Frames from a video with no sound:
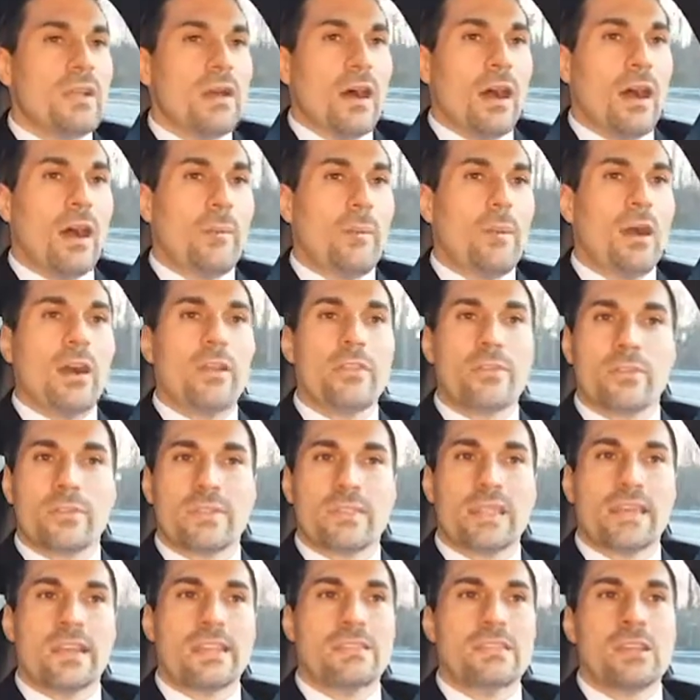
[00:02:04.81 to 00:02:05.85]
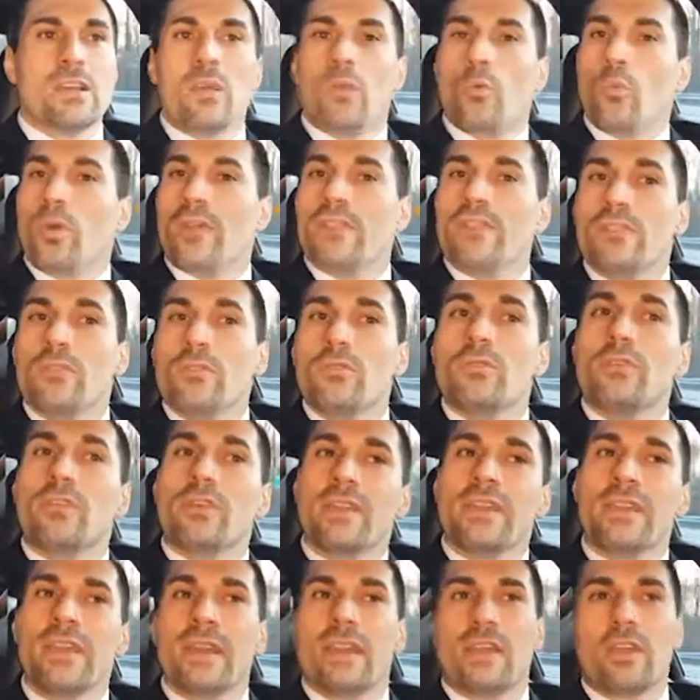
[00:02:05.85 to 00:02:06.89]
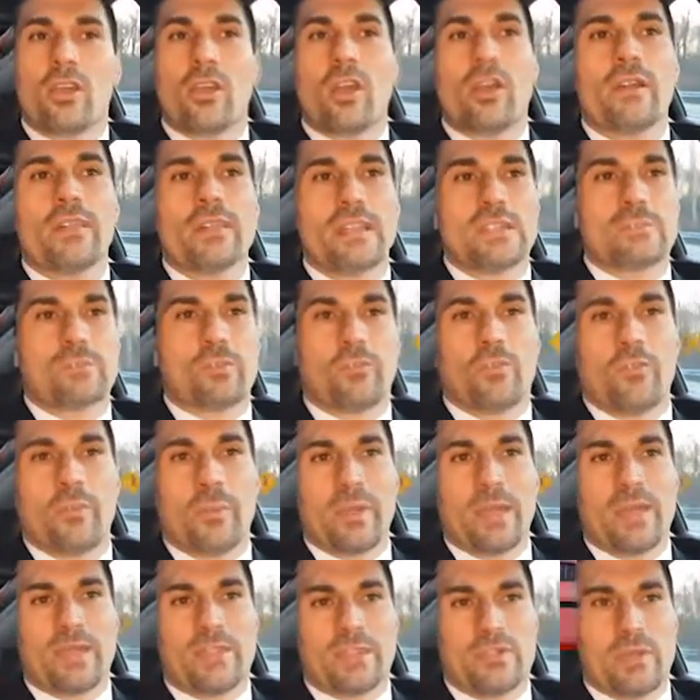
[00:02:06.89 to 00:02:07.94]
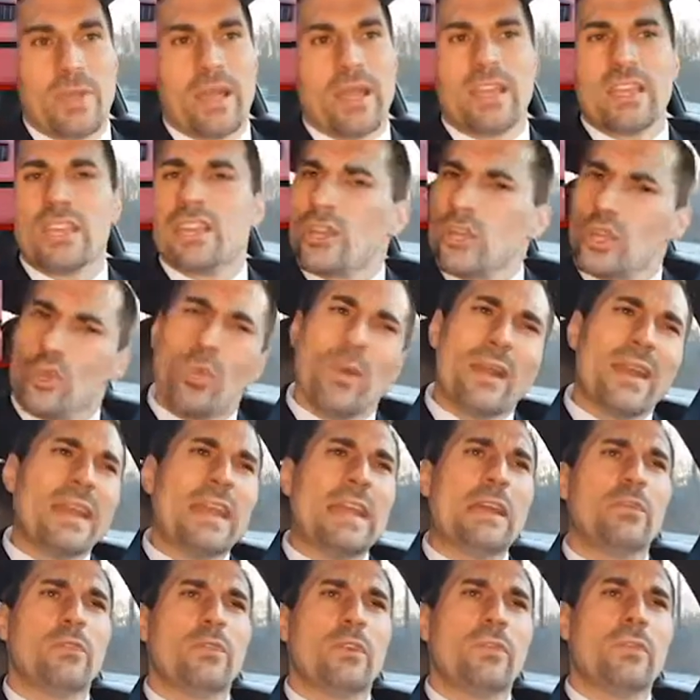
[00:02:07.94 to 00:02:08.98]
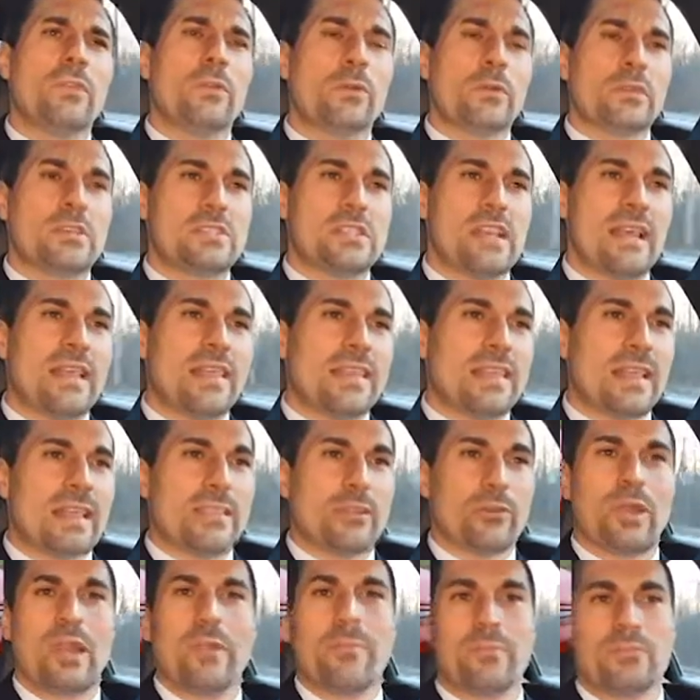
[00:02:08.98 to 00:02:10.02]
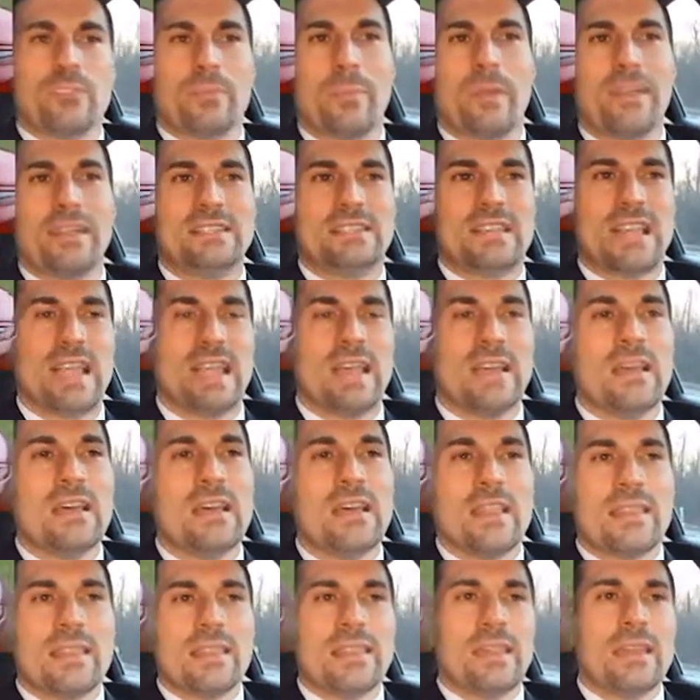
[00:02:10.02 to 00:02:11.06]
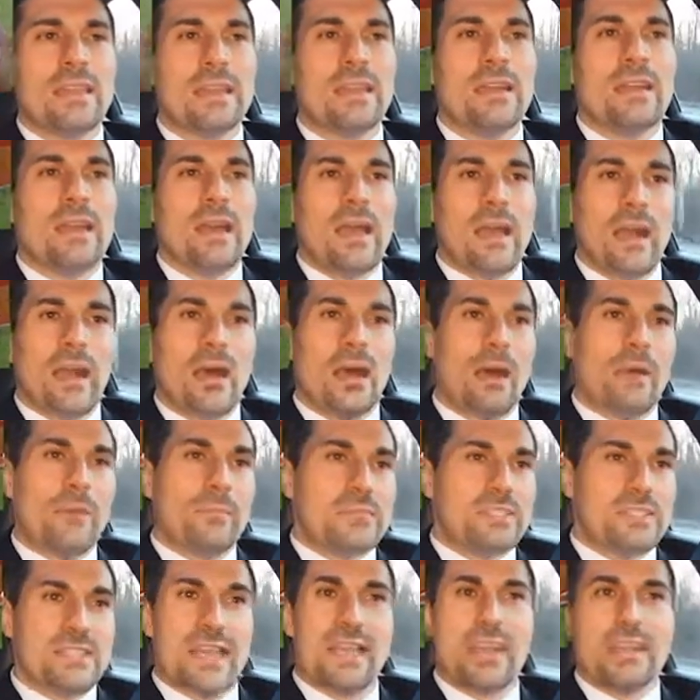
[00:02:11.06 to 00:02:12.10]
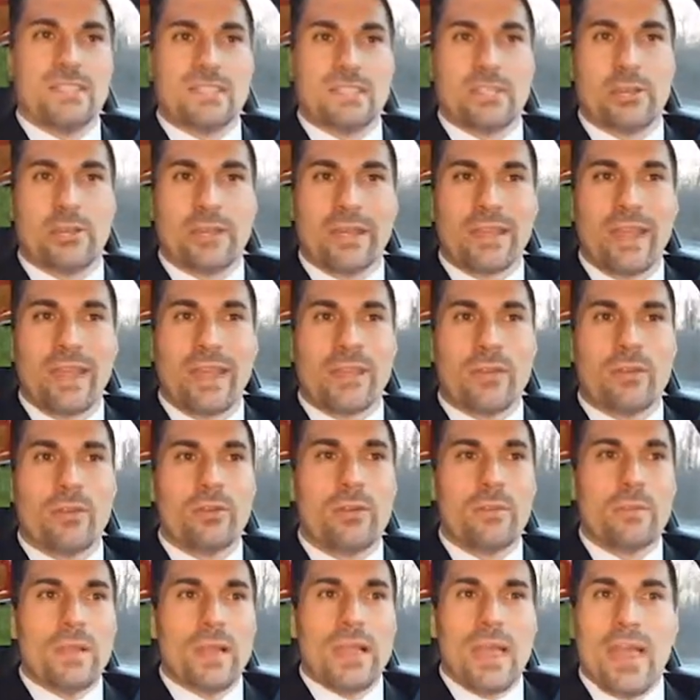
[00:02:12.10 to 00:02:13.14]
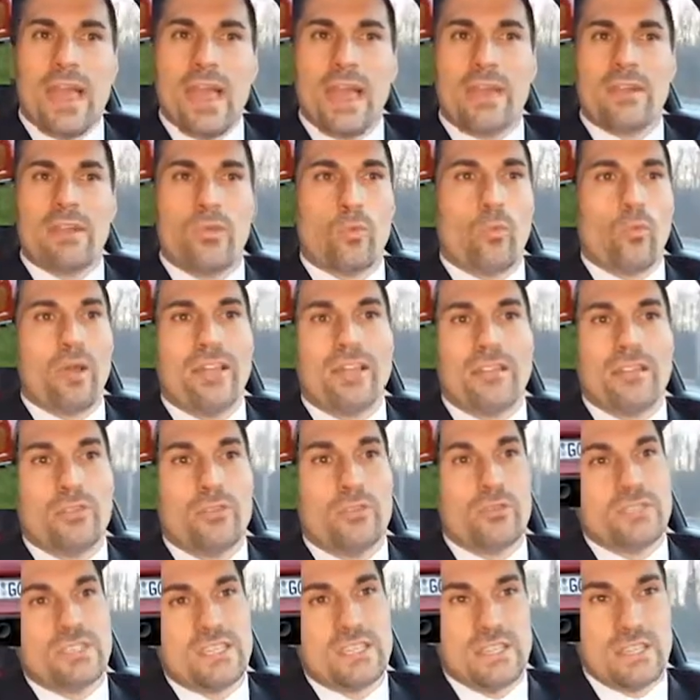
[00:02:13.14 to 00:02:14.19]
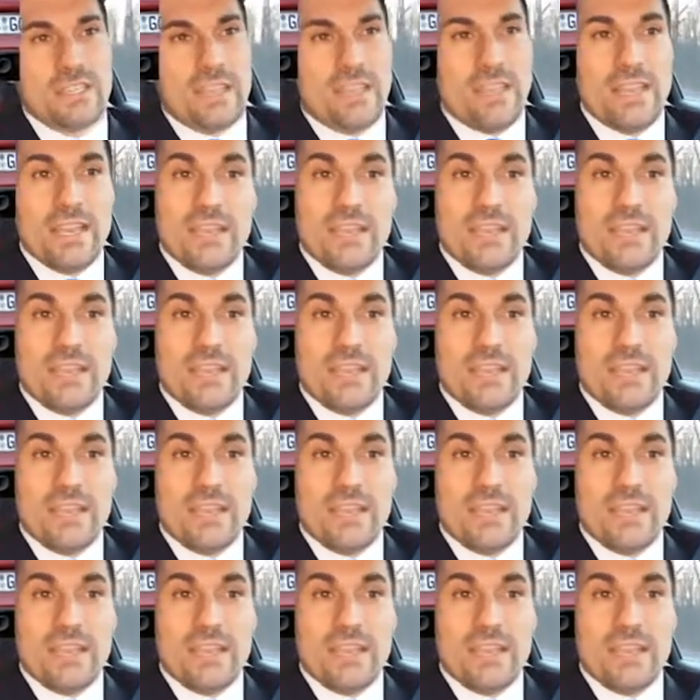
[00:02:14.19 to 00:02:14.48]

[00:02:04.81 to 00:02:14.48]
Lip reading: Other things, when you're looking at a car that's performing on the track, you want to hear the reviewers say that they're able to maintain the set steering angle, and when you see the